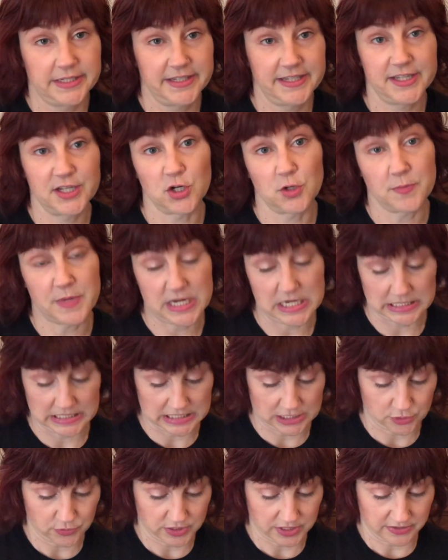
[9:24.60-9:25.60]
intermittently
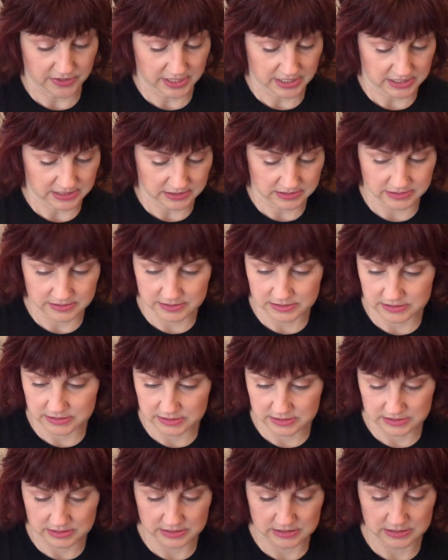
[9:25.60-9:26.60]
doing
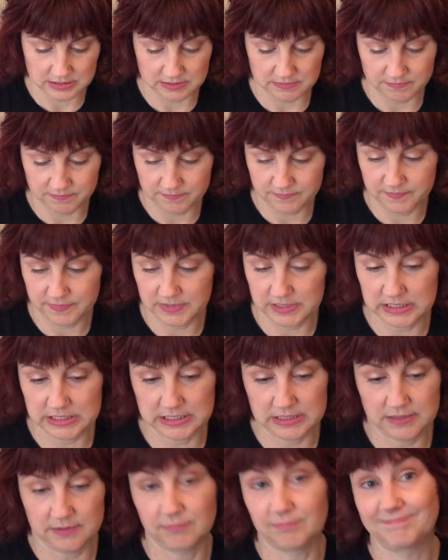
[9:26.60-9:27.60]
things,
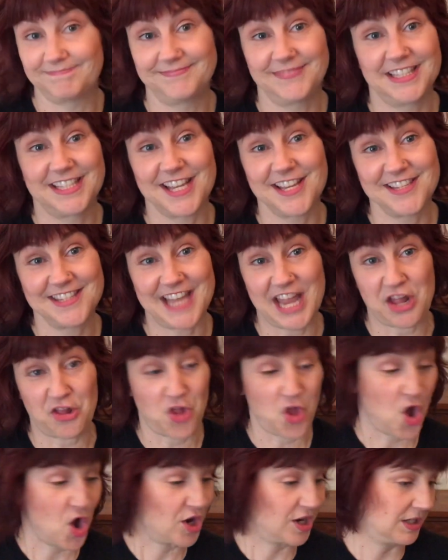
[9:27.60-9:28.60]
it does take
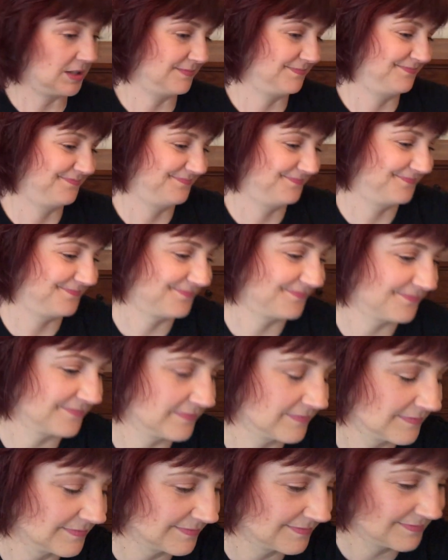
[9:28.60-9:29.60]
long.
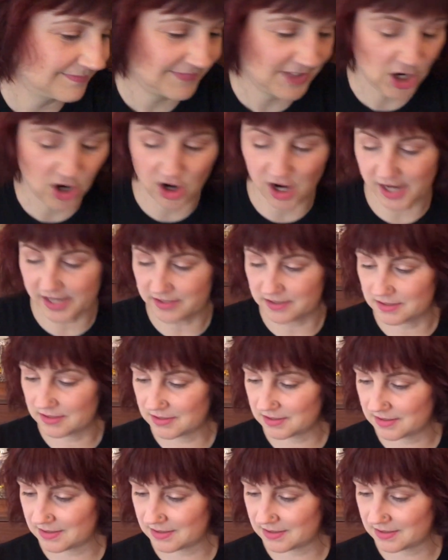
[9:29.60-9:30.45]
All right.